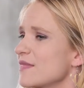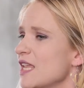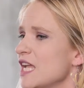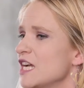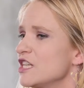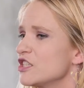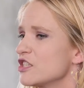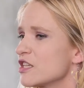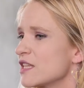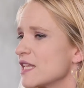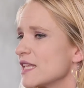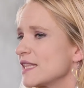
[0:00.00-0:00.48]

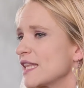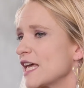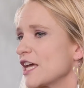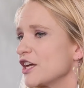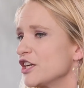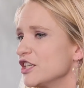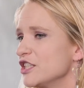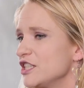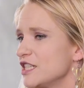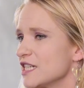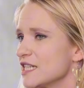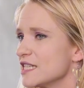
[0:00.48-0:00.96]
and so that they
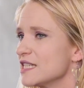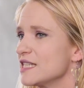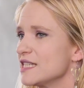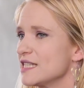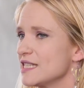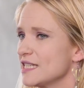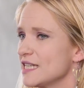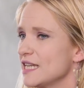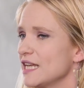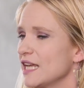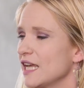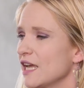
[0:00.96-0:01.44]
could just
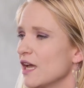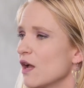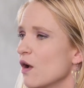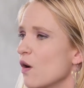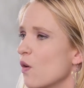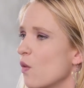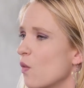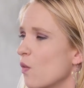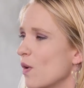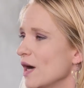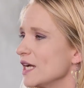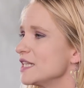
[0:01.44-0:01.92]
see
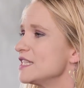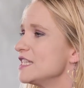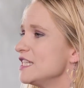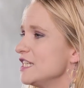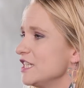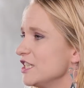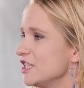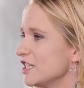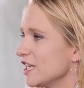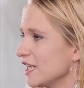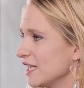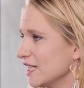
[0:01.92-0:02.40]
what
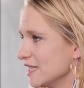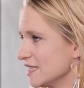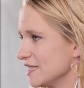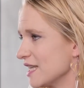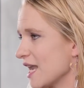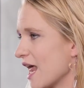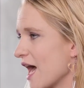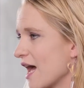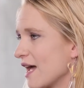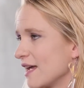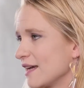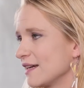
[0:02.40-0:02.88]
teaching is
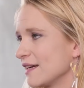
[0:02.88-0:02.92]
like.